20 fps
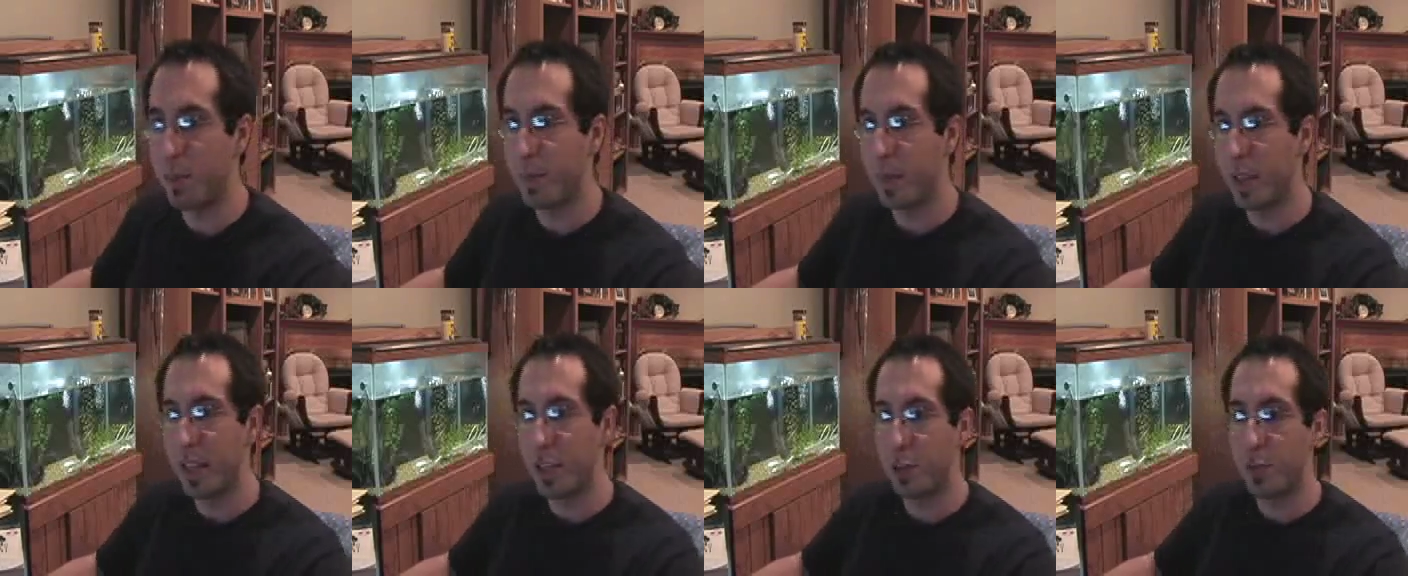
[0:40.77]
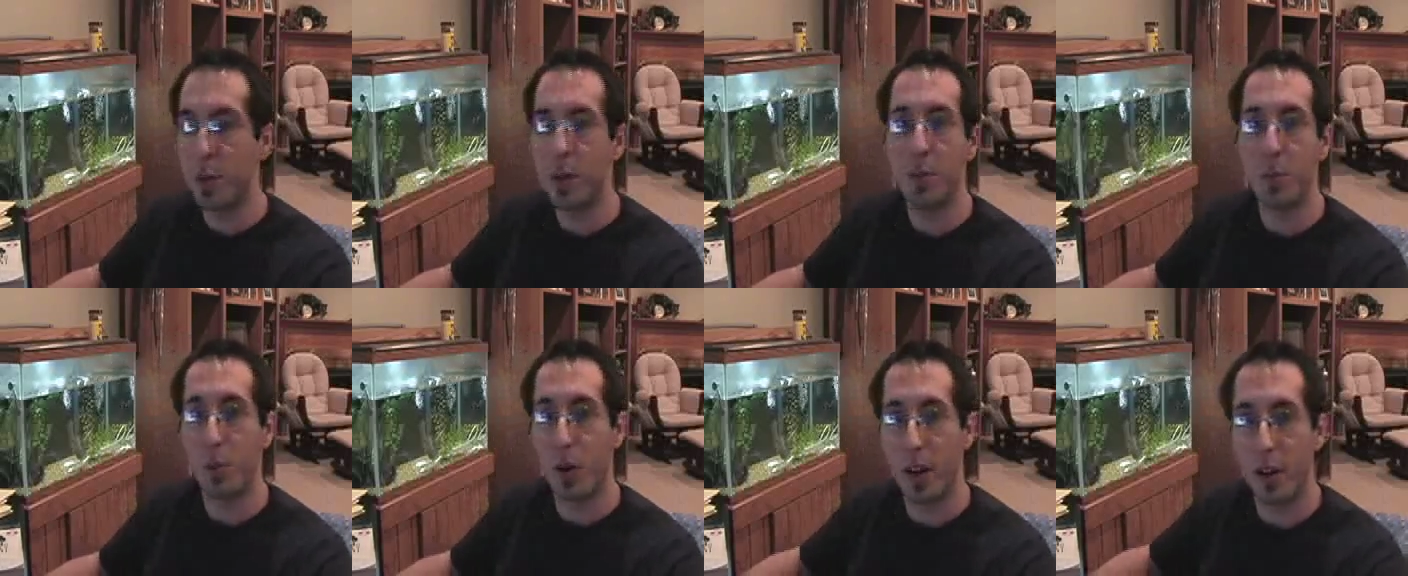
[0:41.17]
His
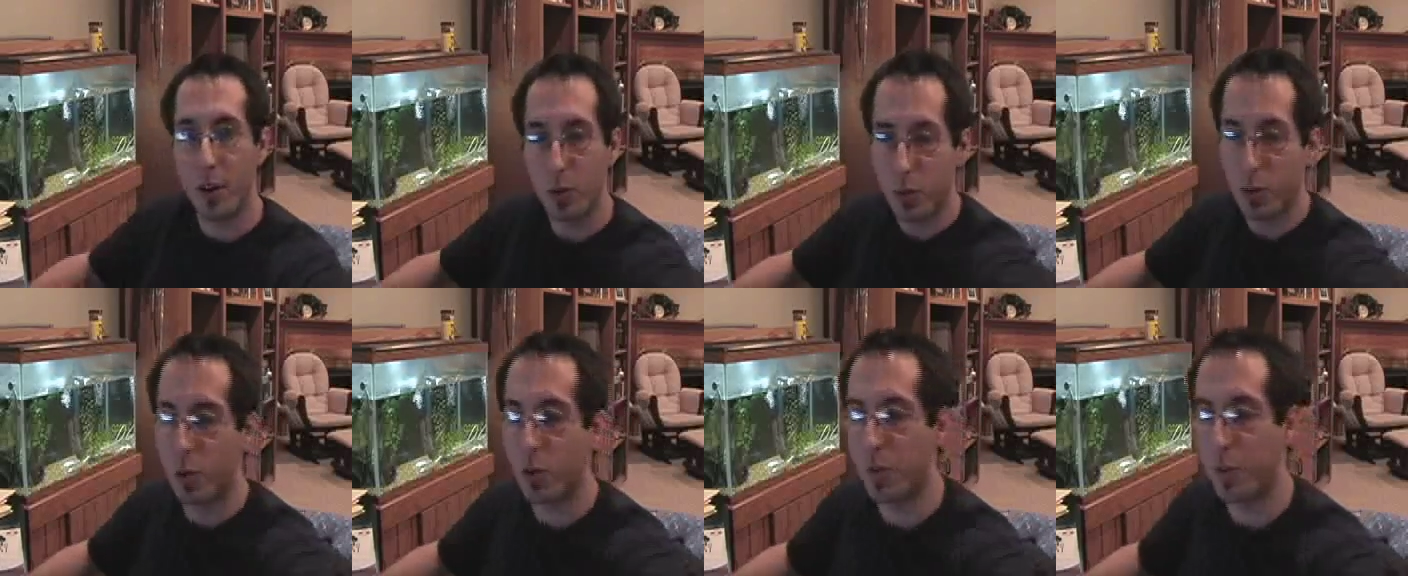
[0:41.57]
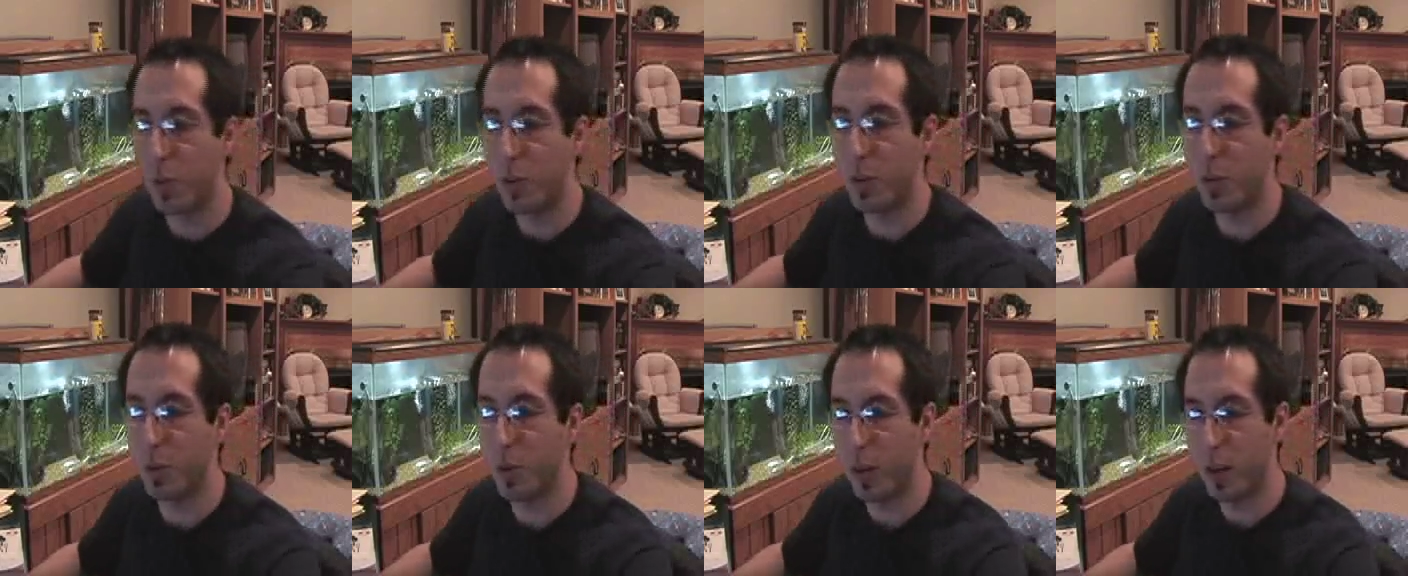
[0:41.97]
people. I don't know if
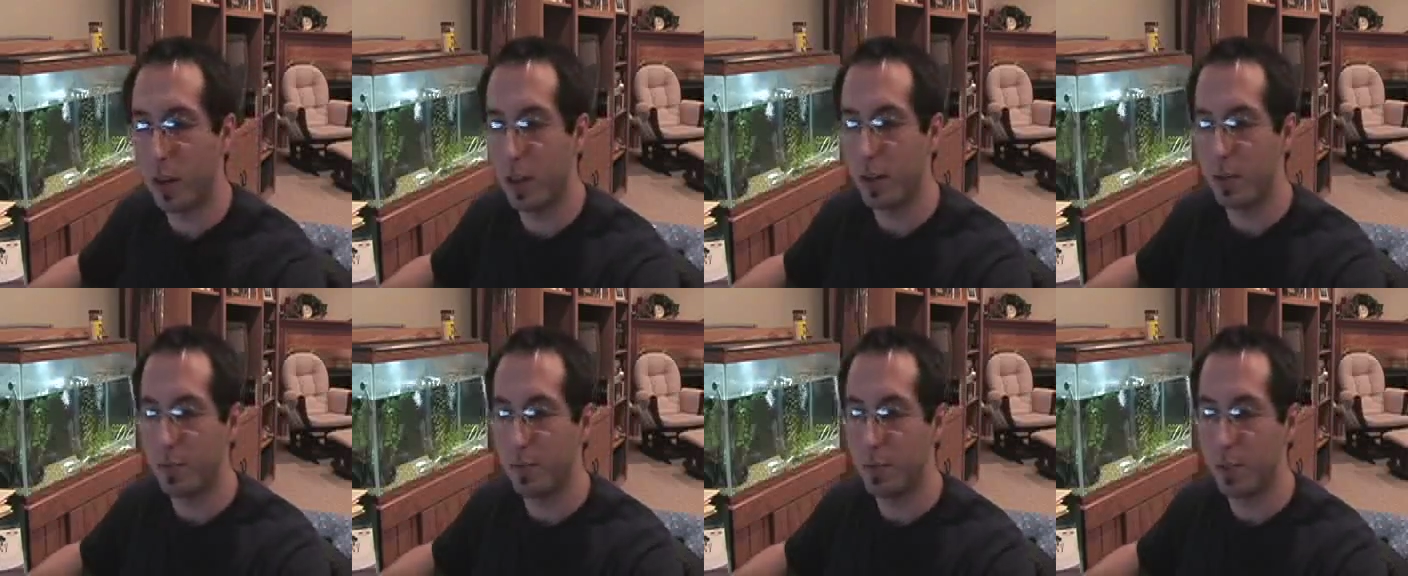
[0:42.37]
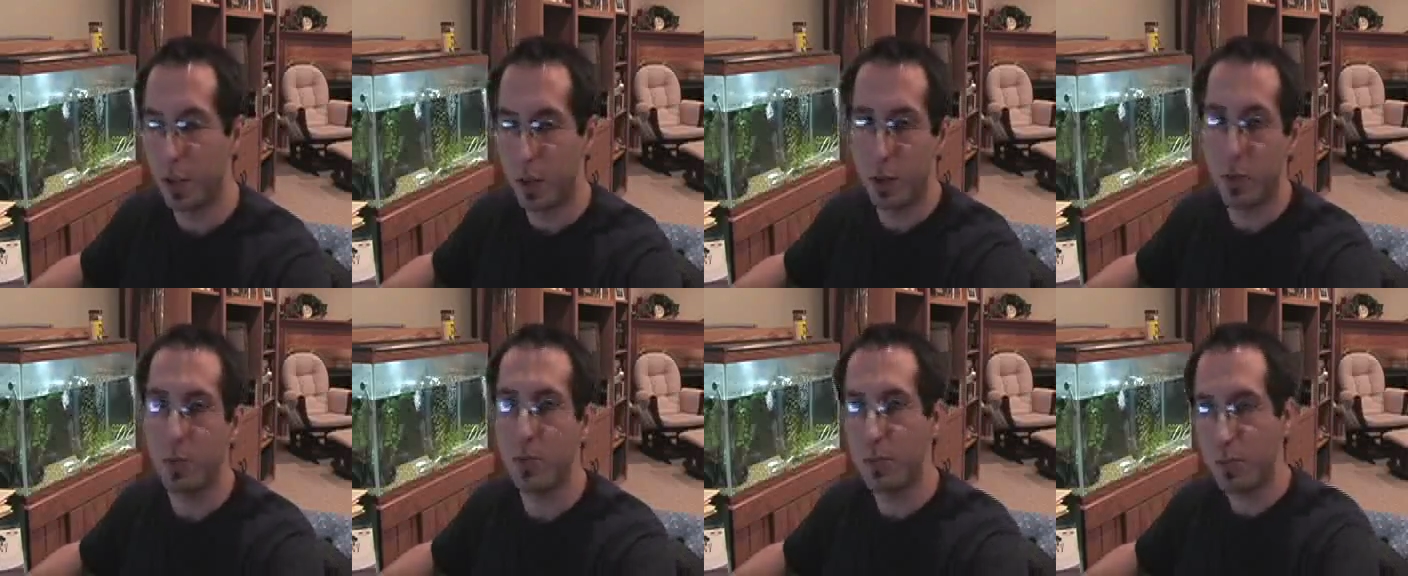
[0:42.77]
you
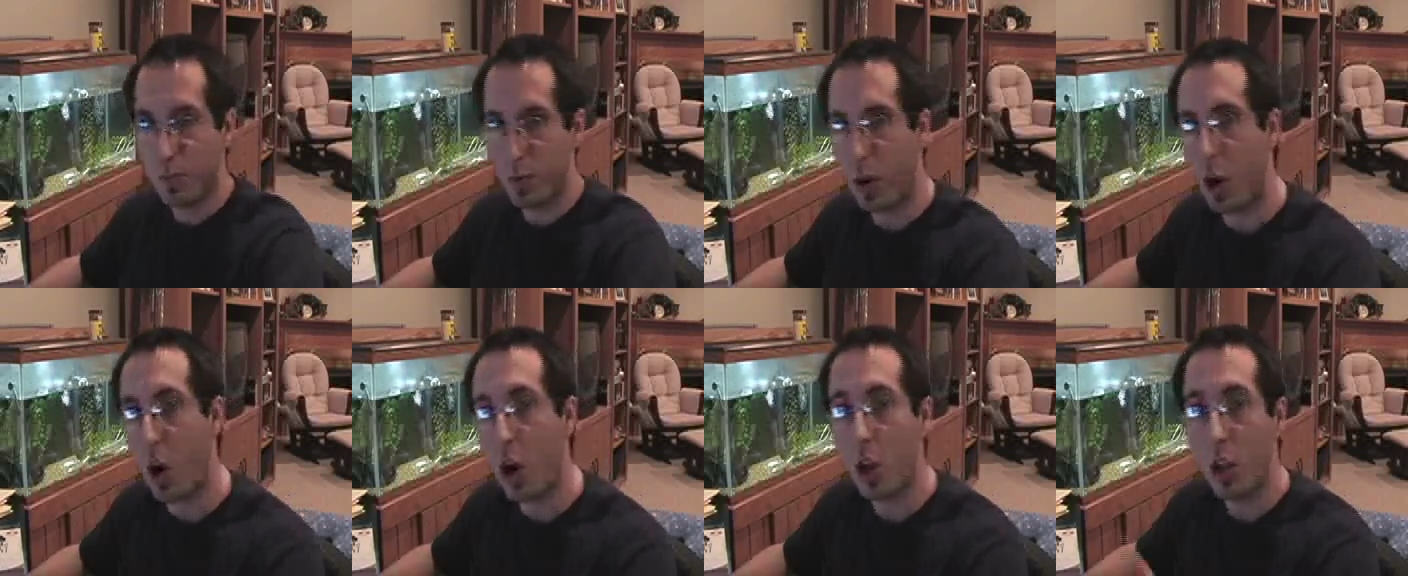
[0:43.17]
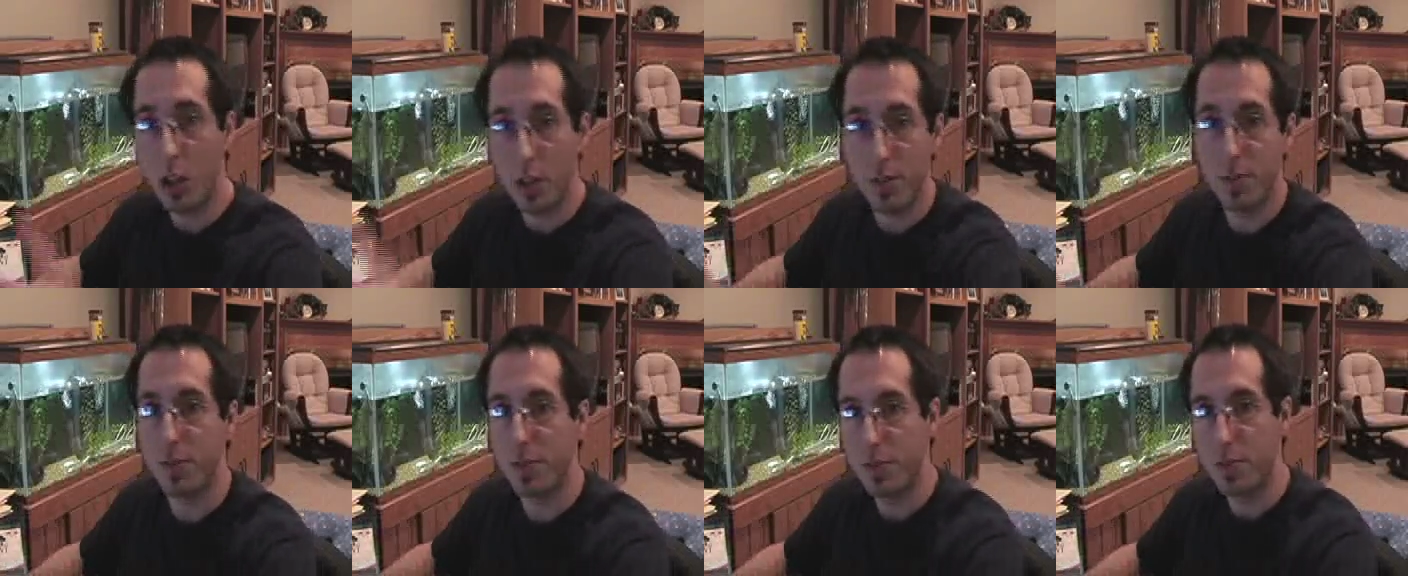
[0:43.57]
know all
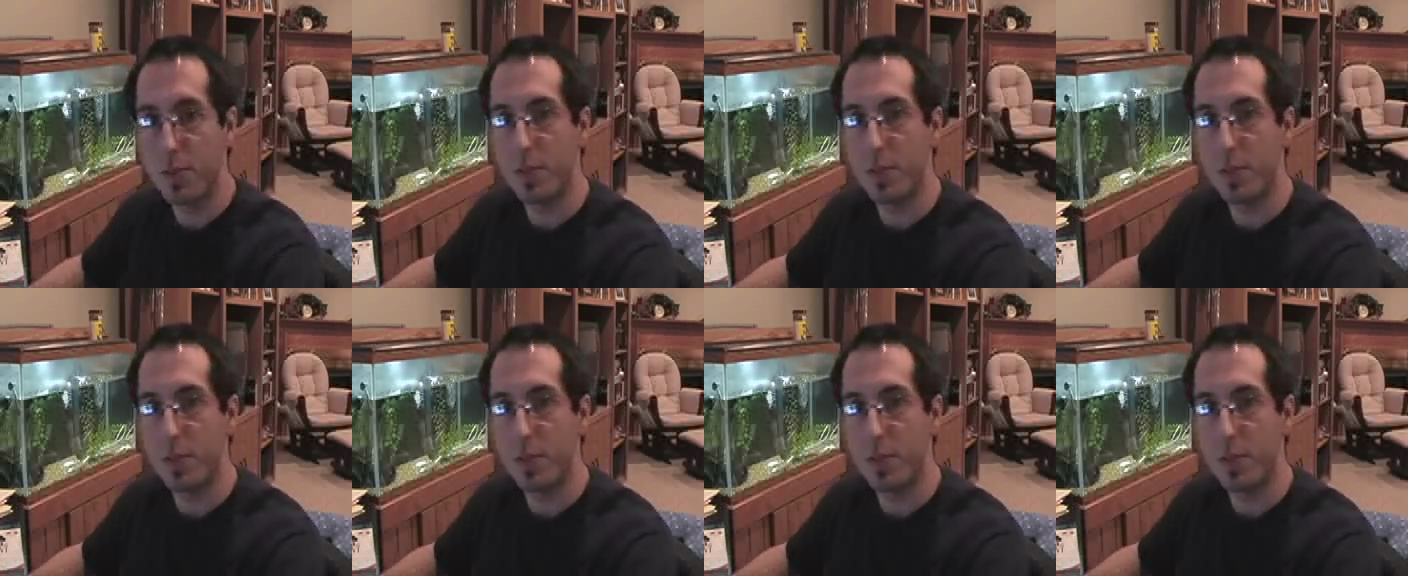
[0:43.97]
of